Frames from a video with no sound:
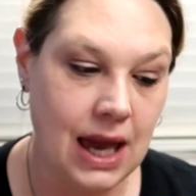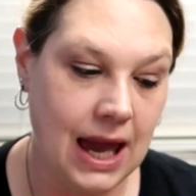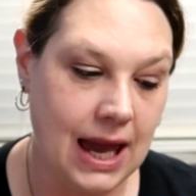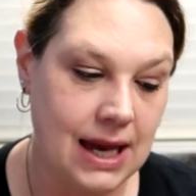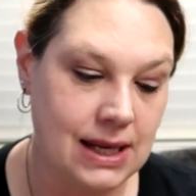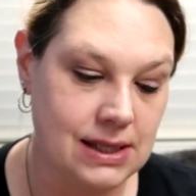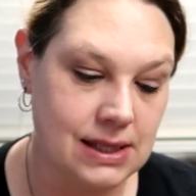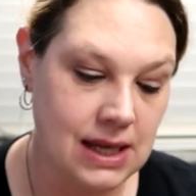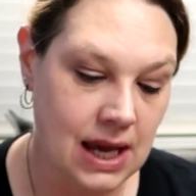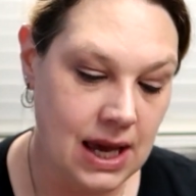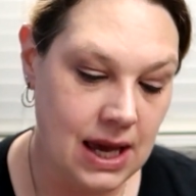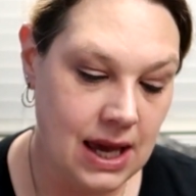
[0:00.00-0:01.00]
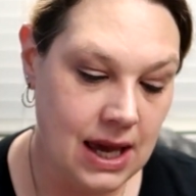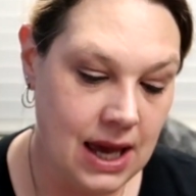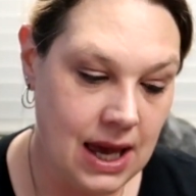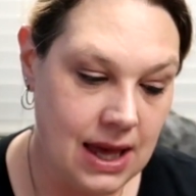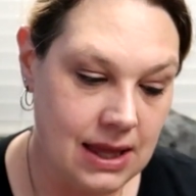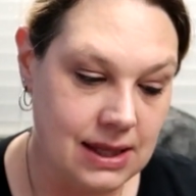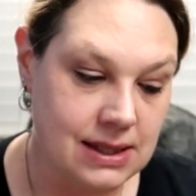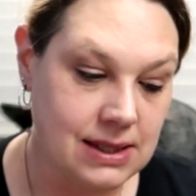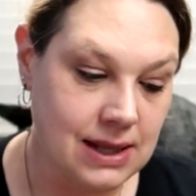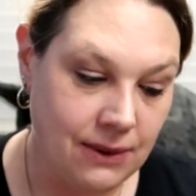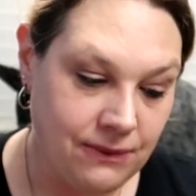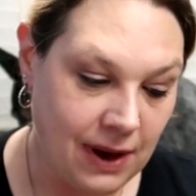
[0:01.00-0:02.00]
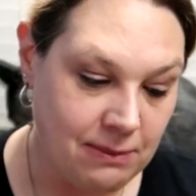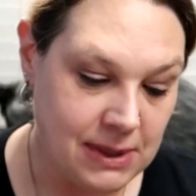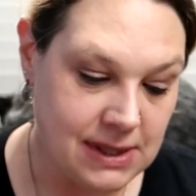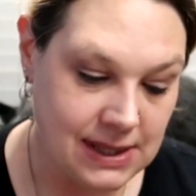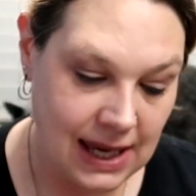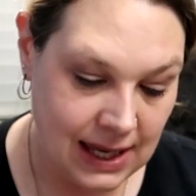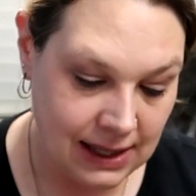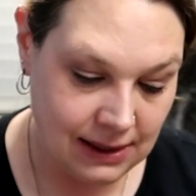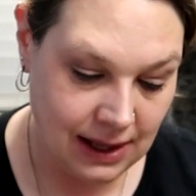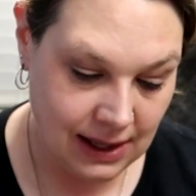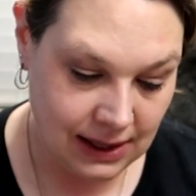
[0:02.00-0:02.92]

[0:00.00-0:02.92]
And the stuff I've been seeing